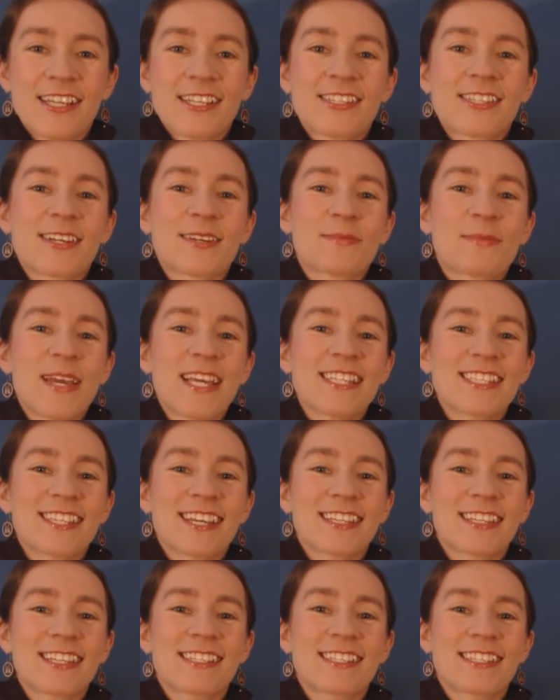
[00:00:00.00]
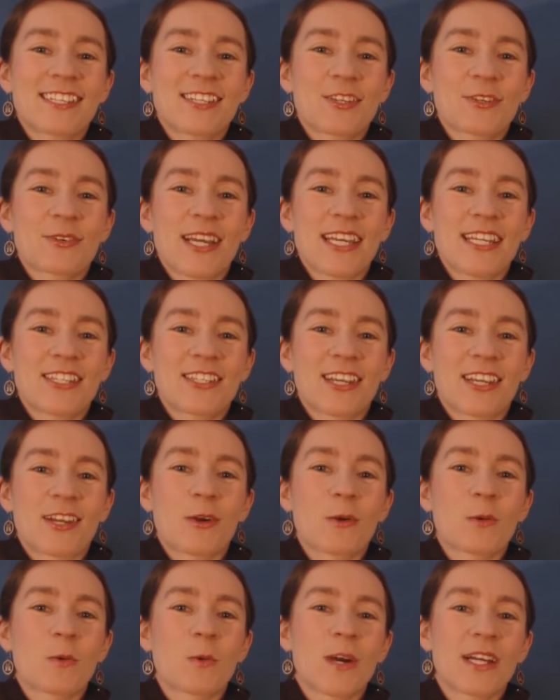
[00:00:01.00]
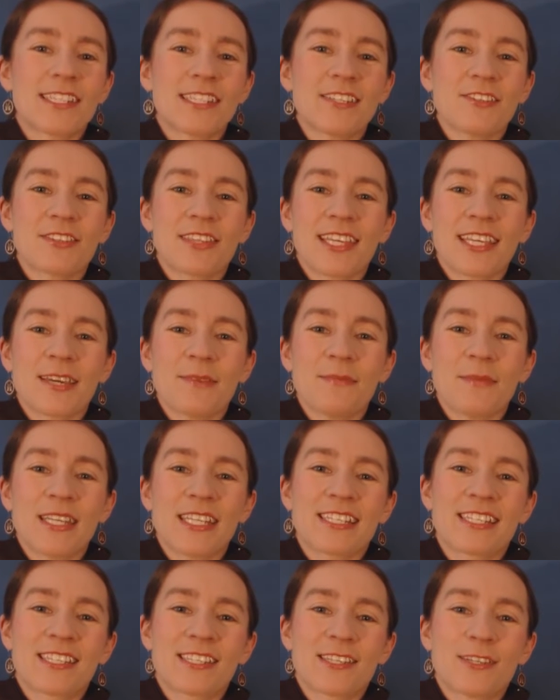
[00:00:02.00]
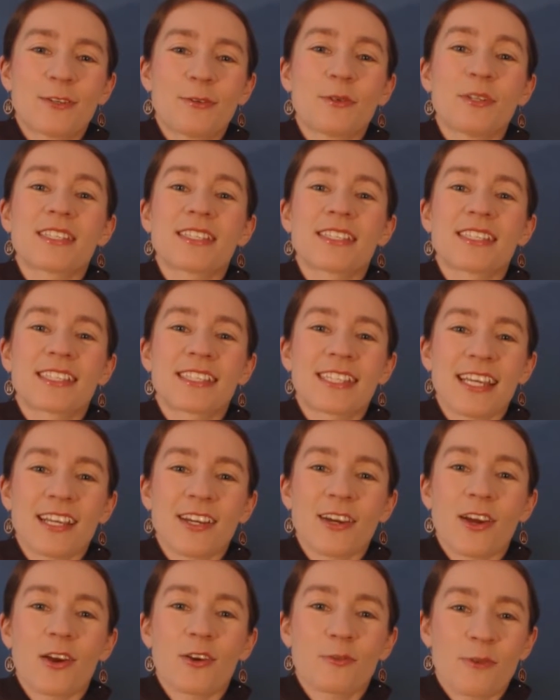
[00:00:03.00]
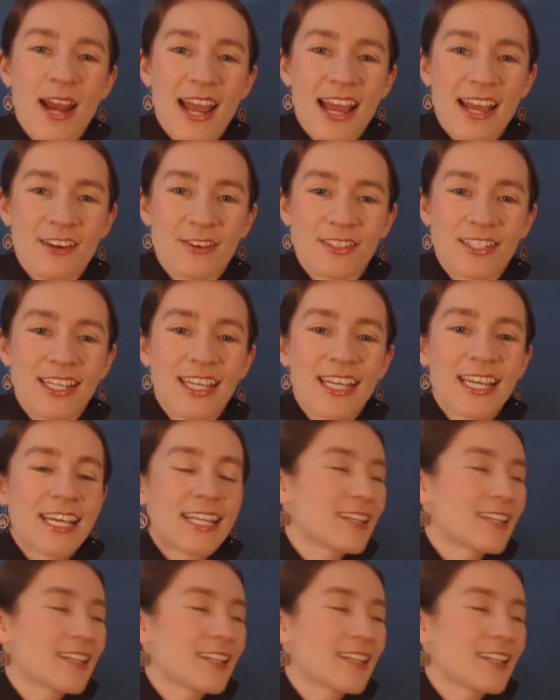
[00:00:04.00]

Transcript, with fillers: So based on this situation, what do you think it means to stick around?